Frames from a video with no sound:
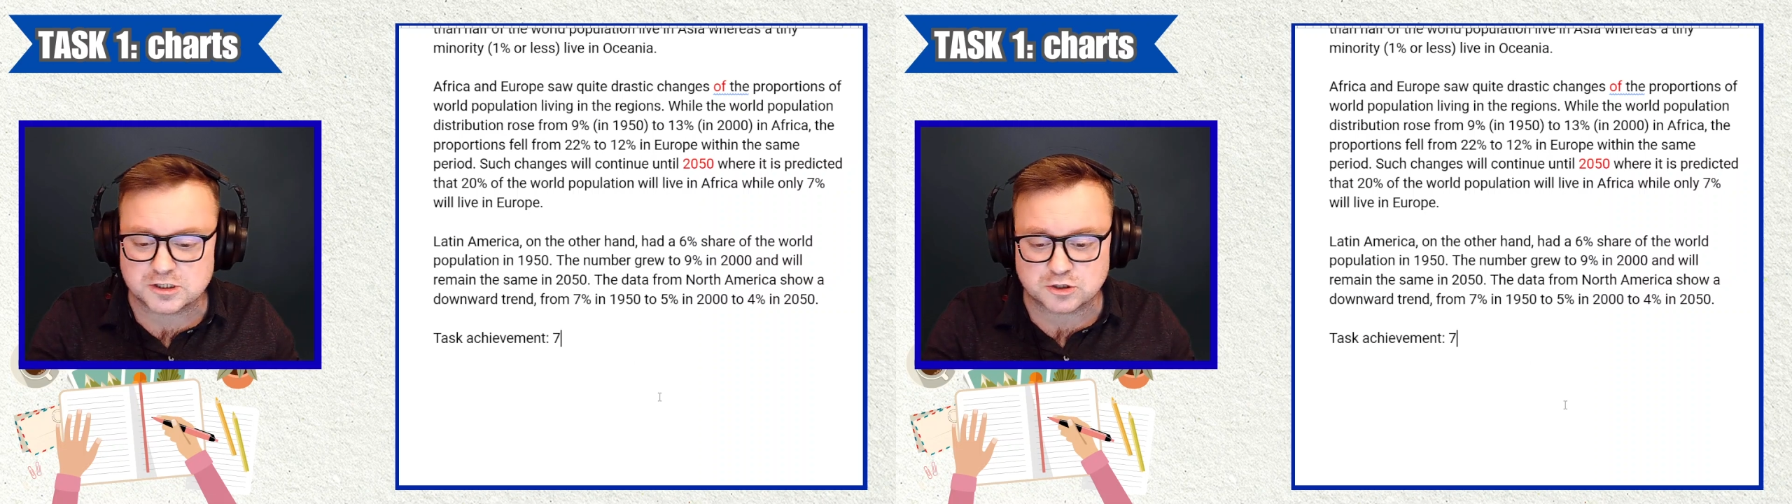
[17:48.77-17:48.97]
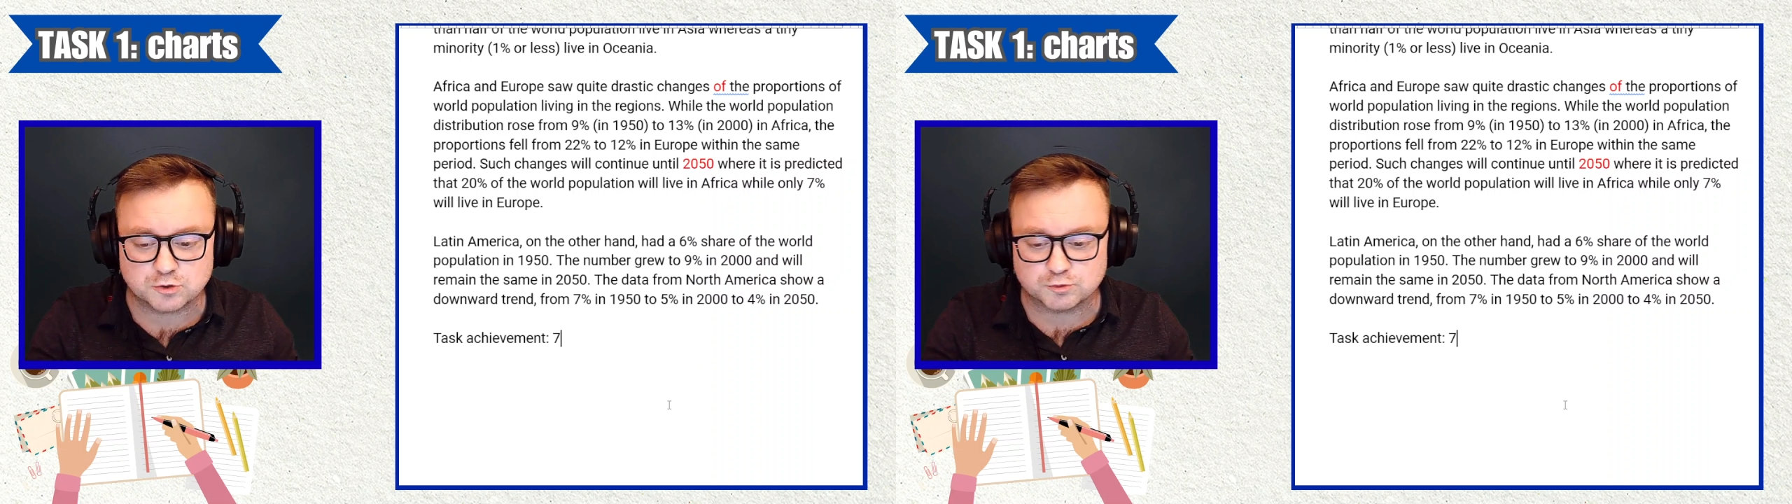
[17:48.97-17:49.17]

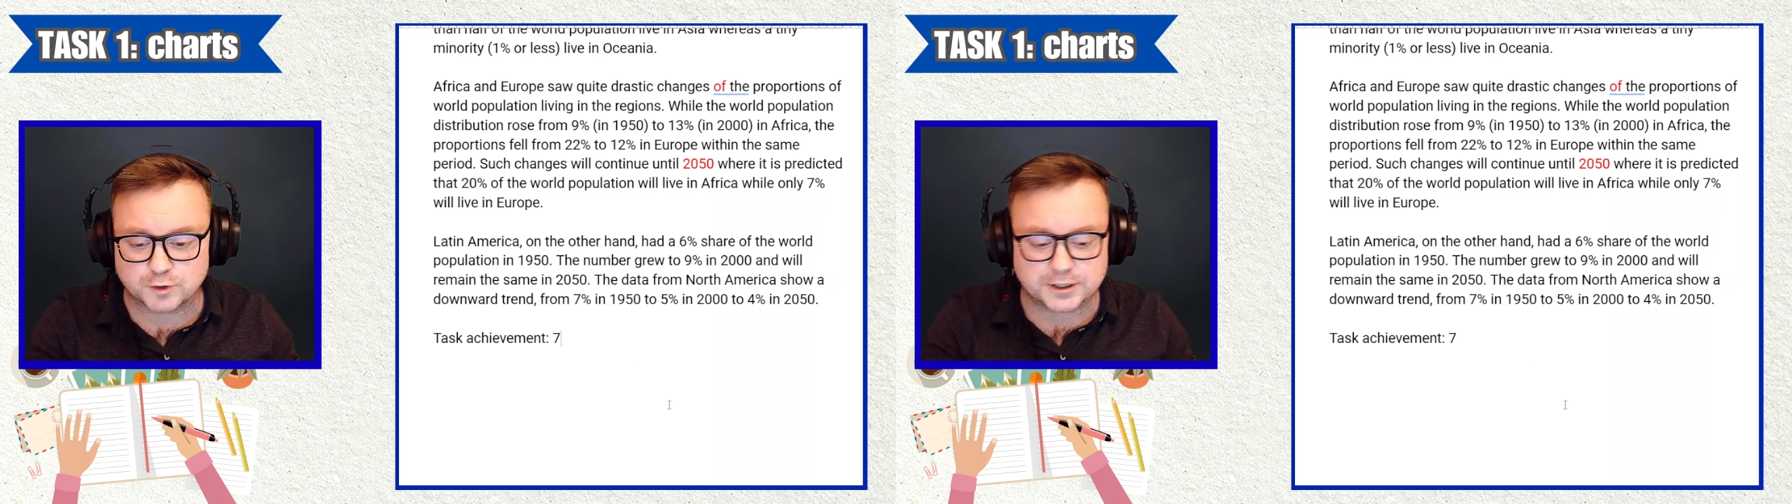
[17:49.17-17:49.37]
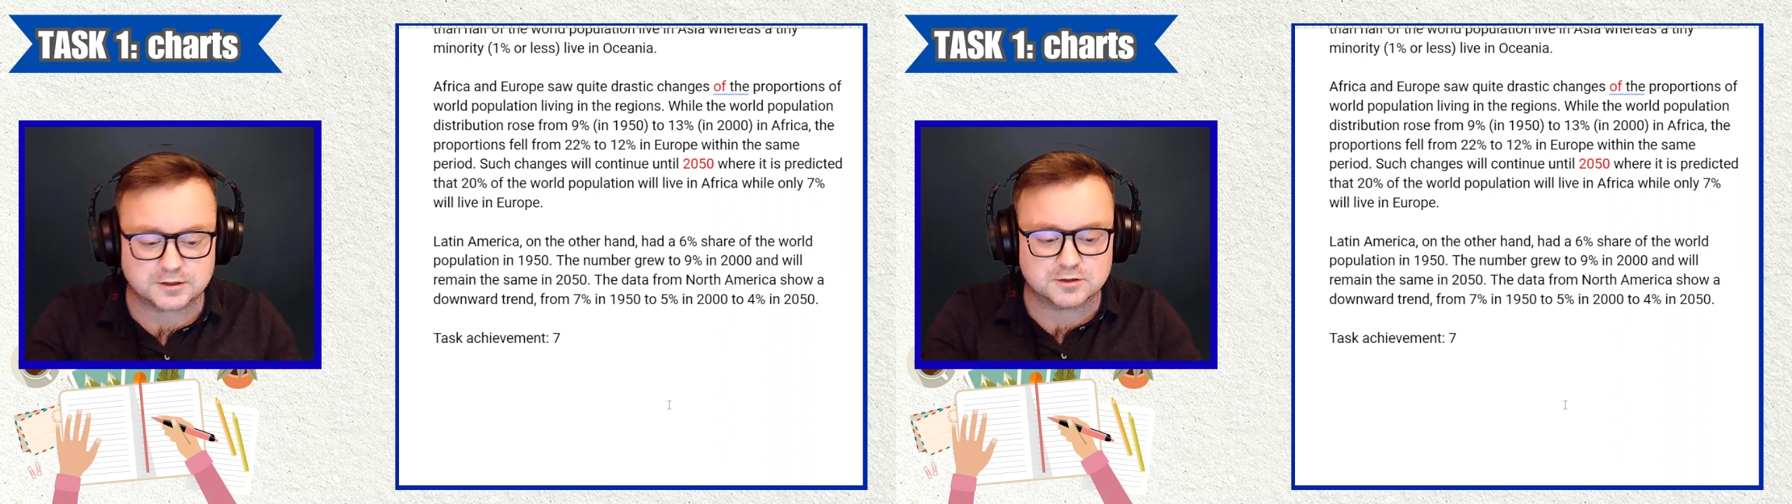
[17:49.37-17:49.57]
is
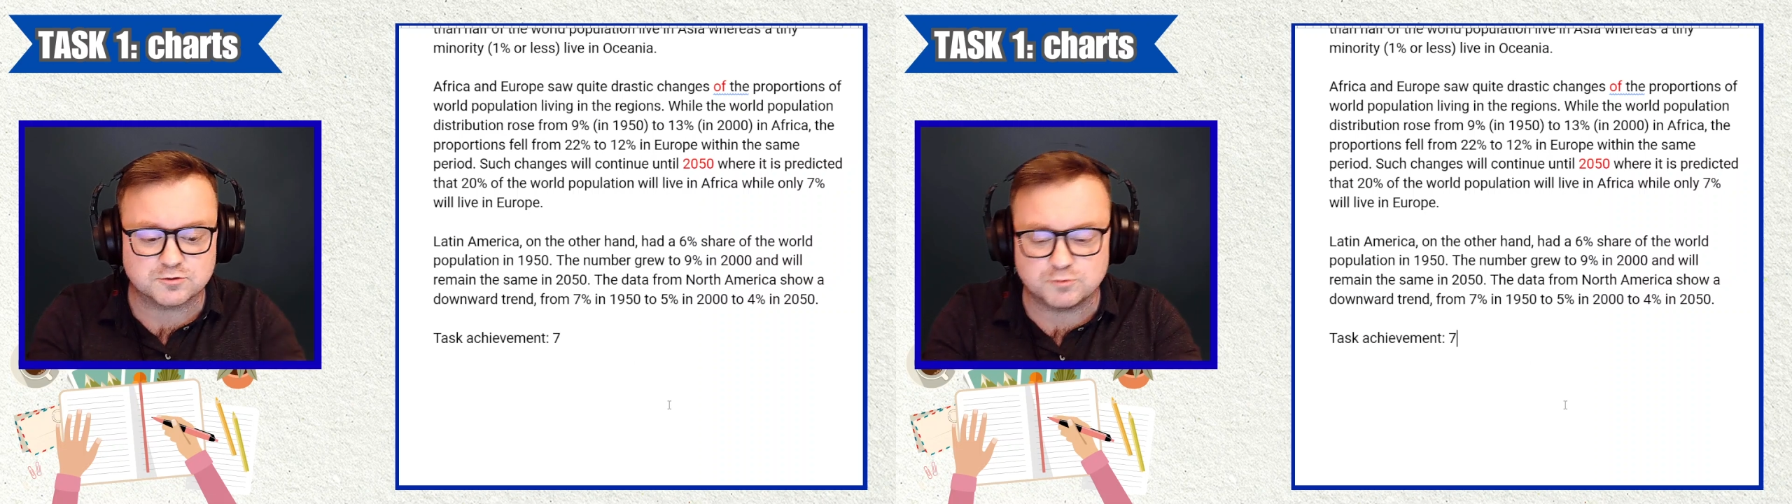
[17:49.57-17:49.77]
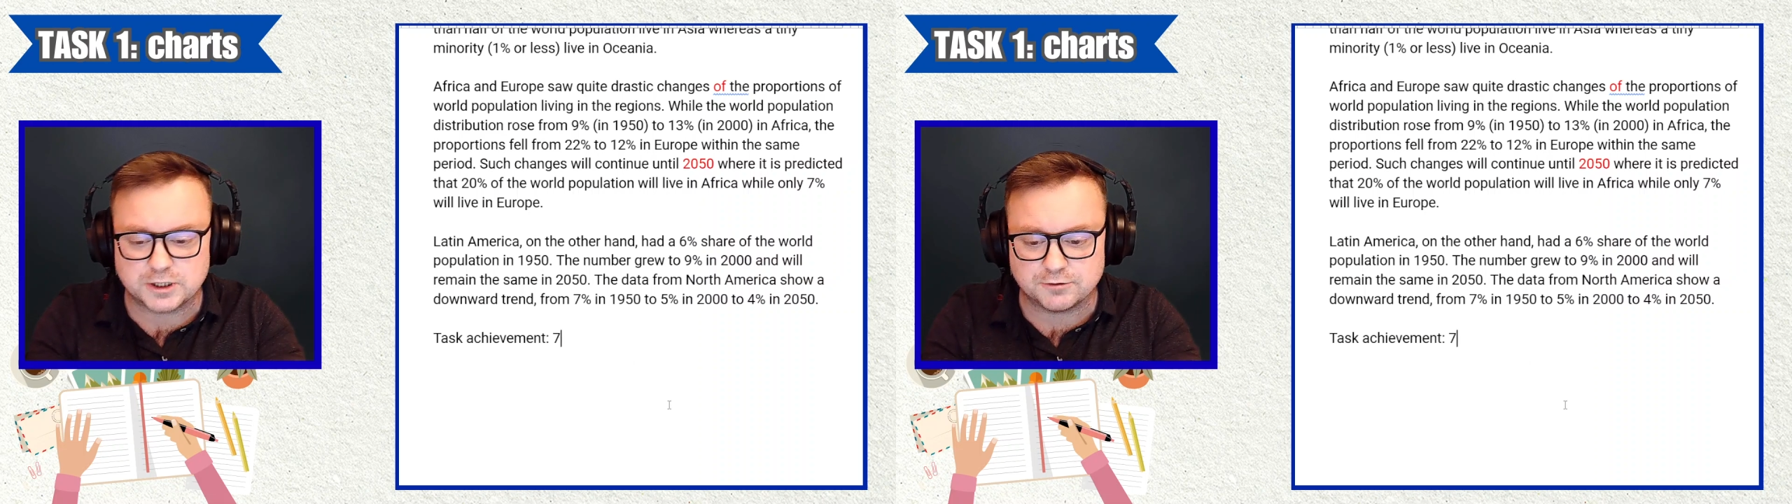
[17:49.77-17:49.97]
great. It's
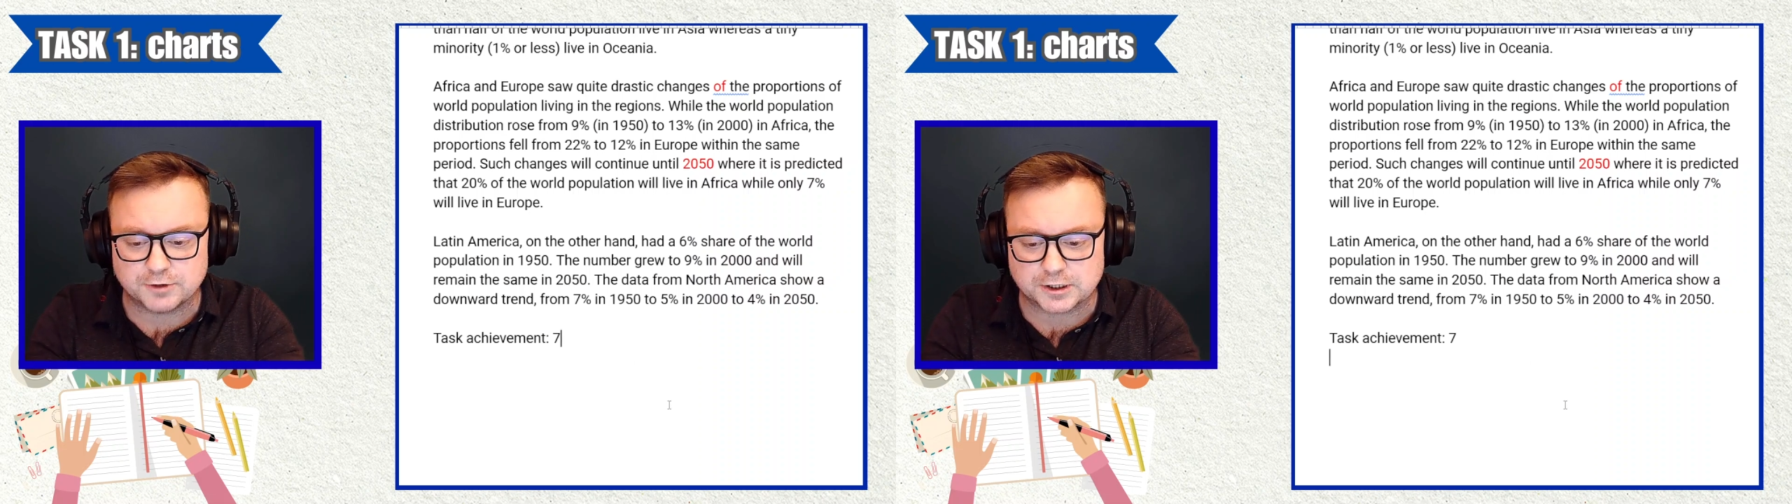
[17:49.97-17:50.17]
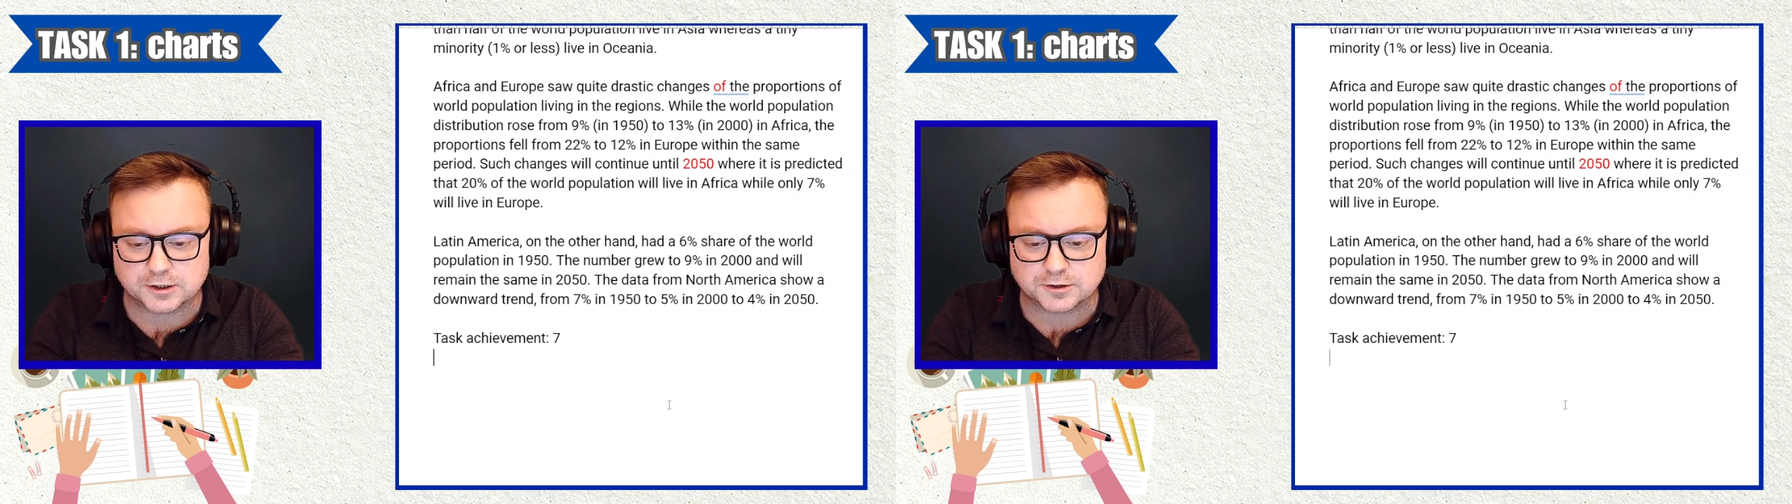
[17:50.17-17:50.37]
really,
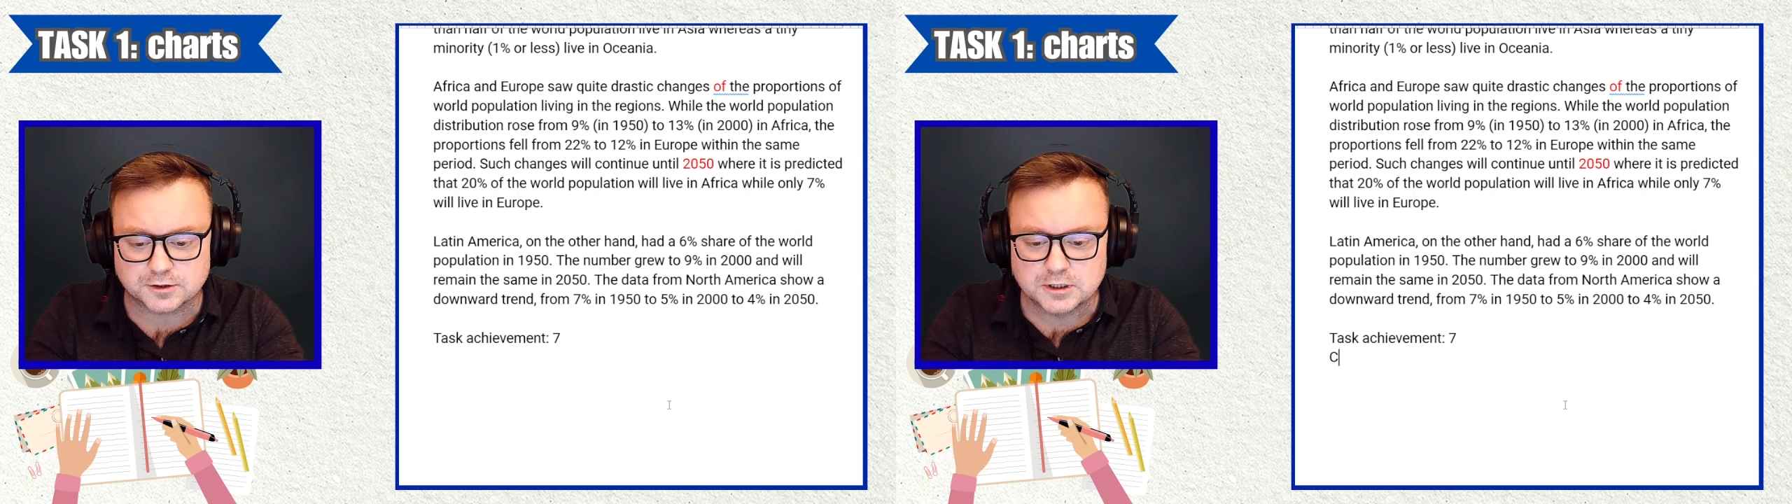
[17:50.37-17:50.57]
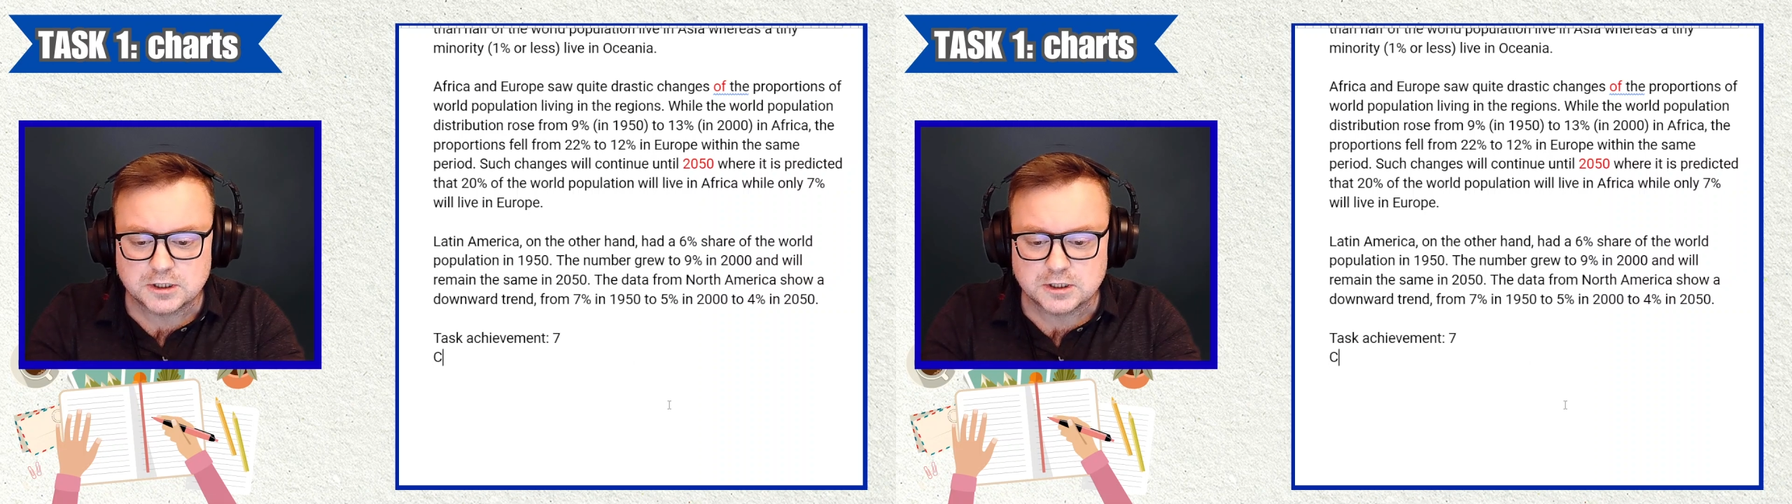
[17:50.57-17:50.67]
really good.